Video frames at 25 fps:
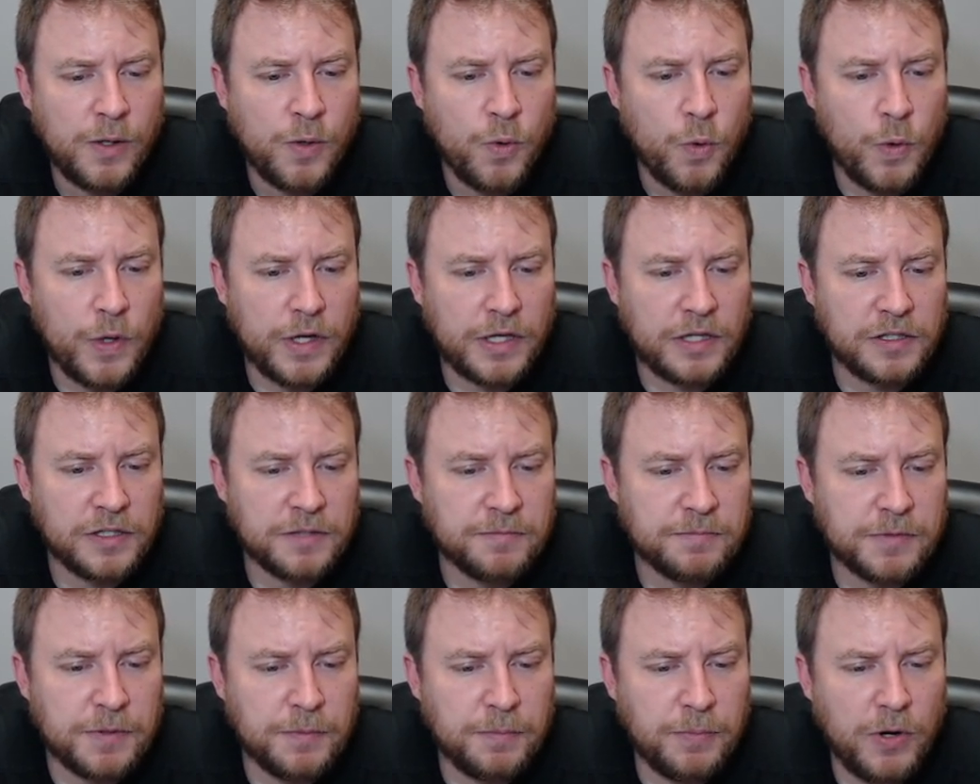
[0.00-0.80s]
We
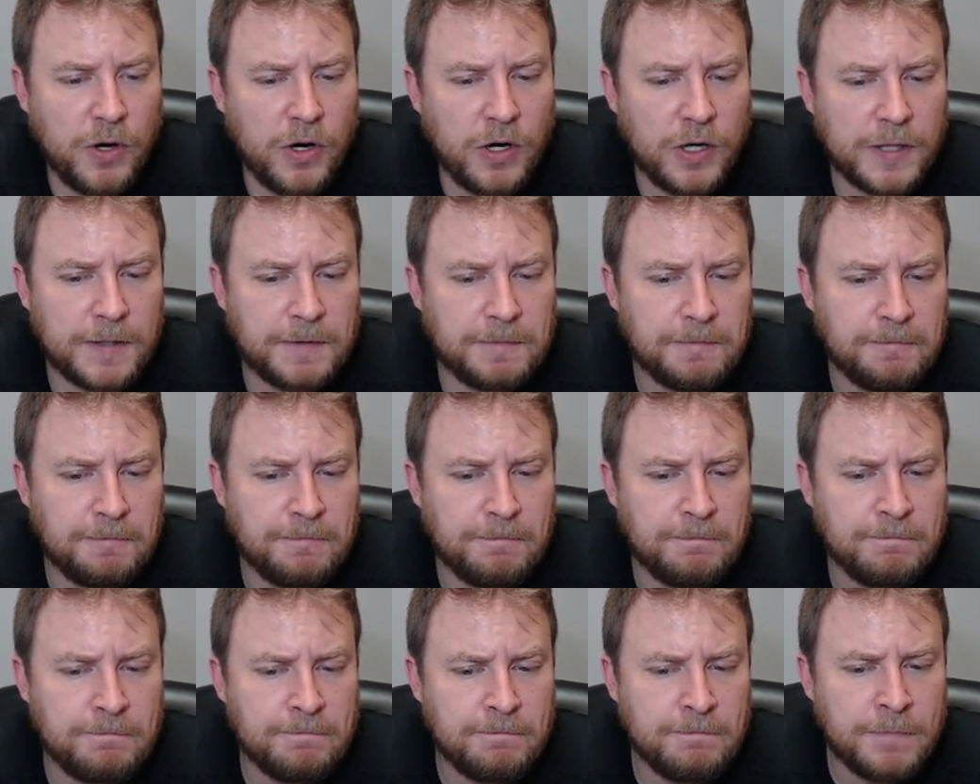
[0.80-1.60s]
clip the pawn,
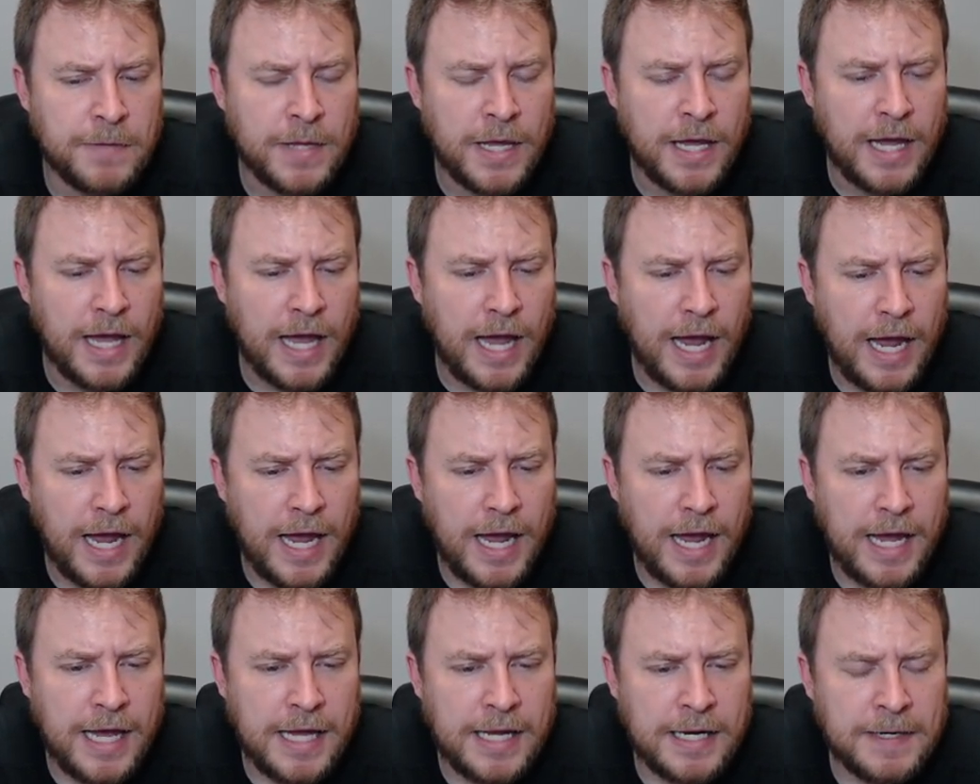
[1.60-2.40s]

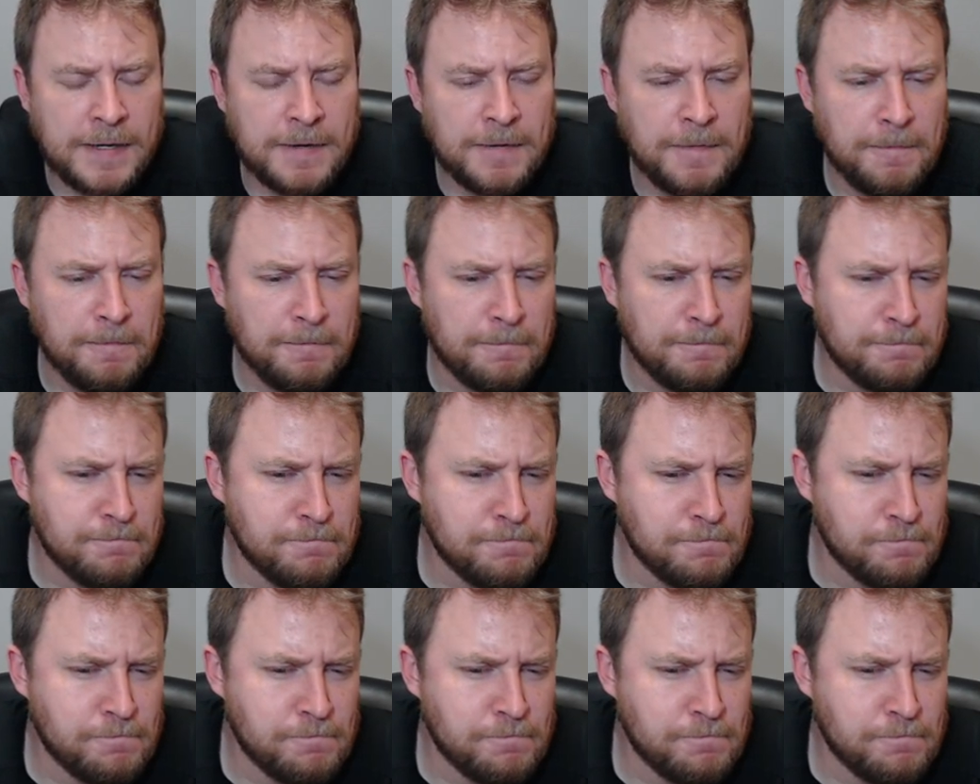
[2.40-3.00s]
and